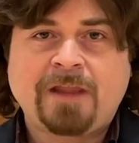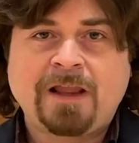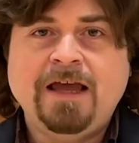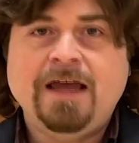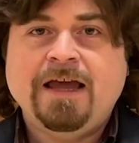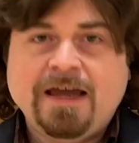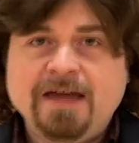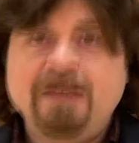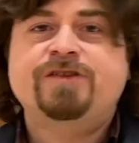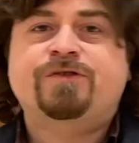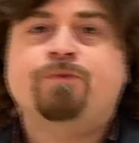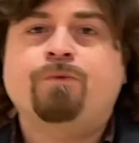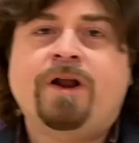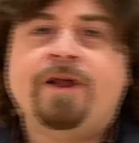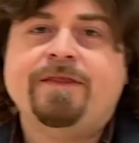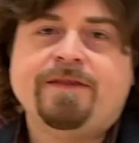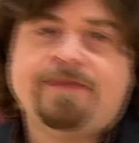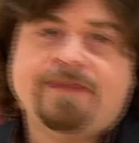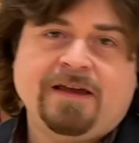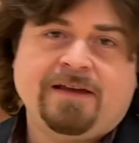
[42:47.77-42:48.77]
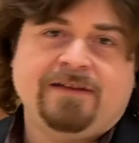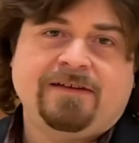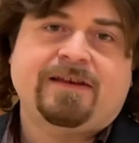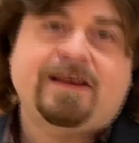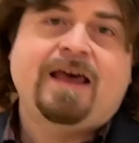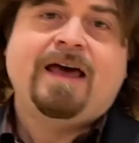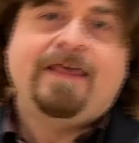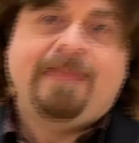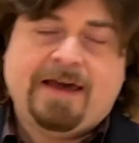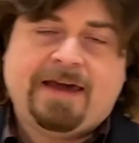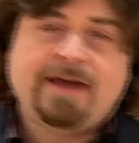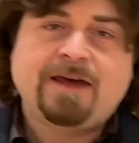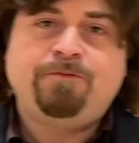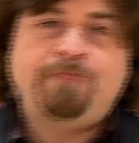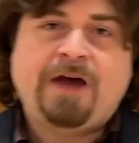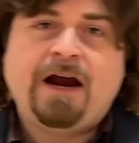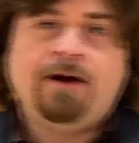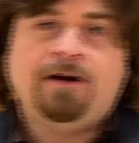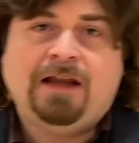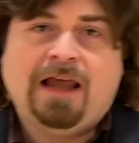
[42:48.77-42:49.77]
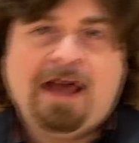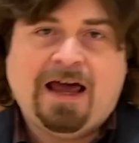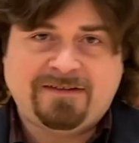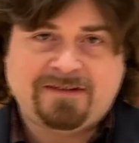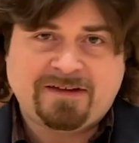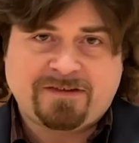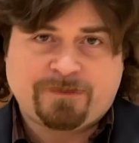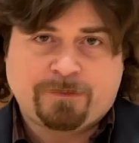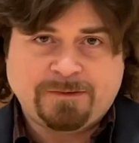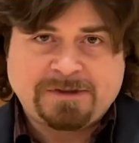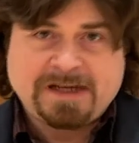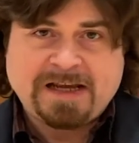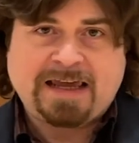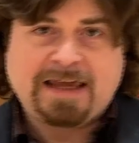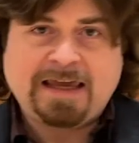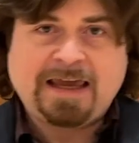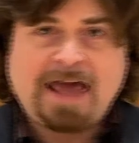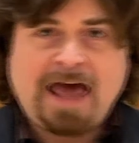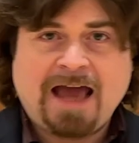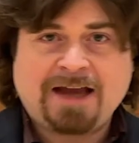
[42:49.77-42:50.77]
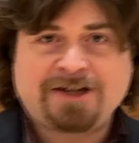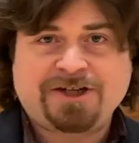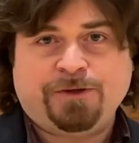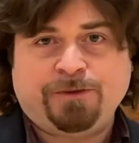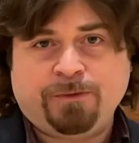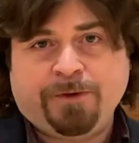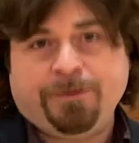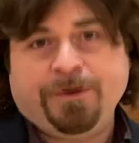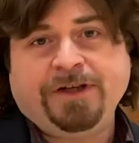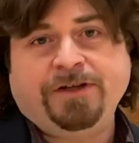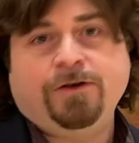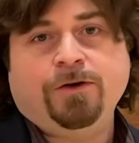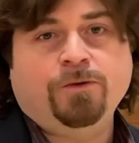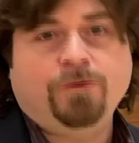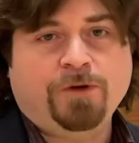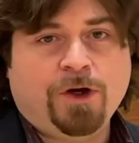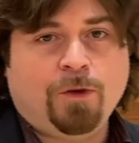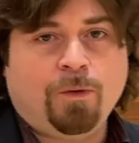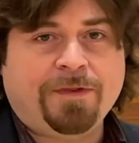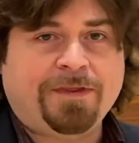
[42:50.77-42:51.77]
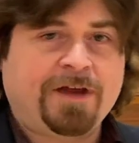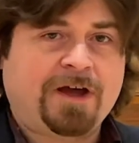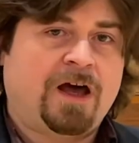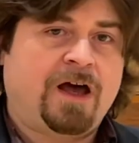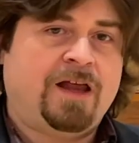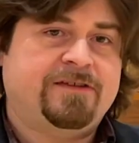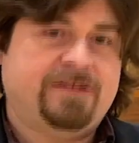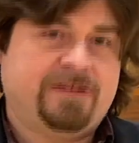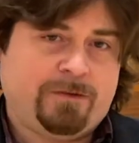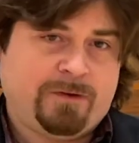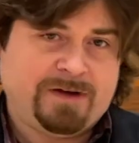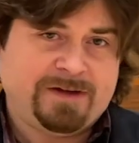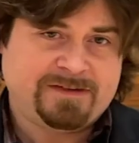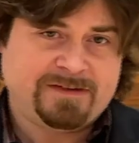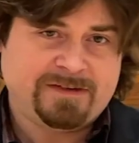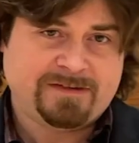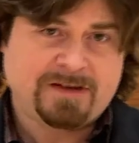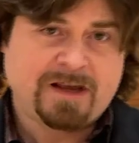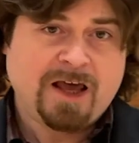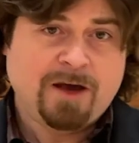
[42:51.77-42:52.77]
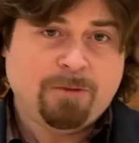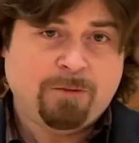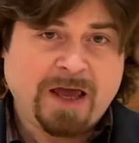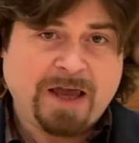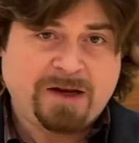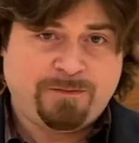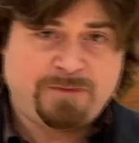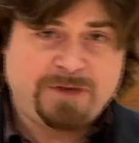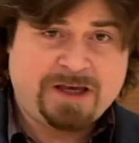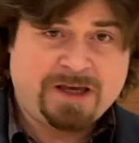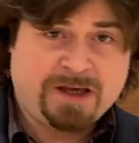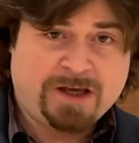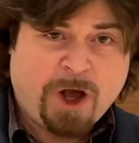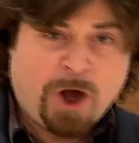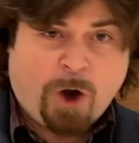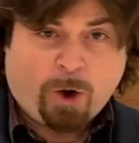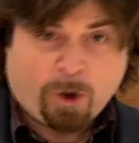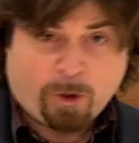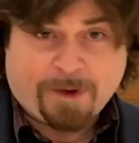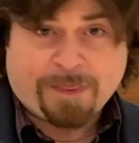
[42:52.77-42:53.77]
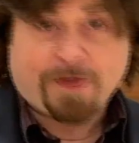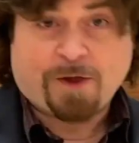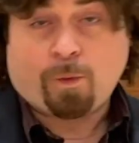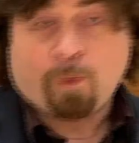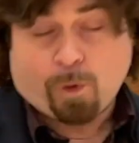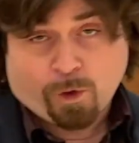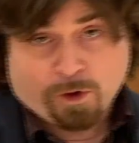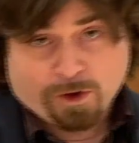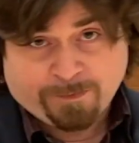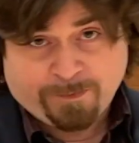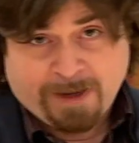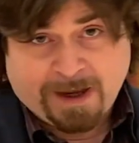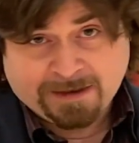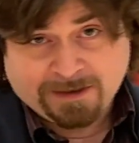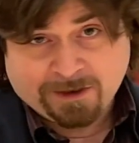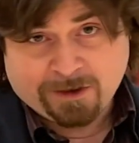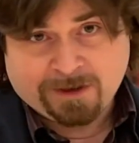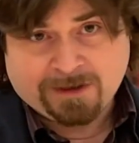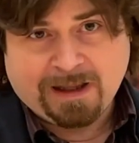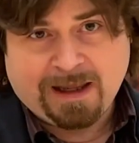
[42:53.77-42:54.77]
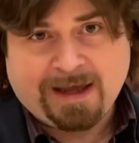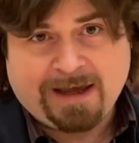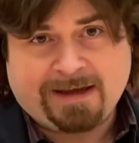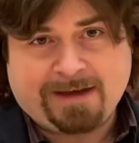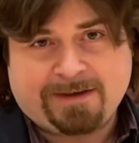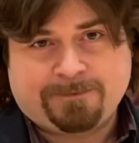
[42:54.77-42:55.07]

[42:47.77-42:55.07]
It is one of the things that can paralyze us from taking action when we don't know what the consequences might be or what the world might look like.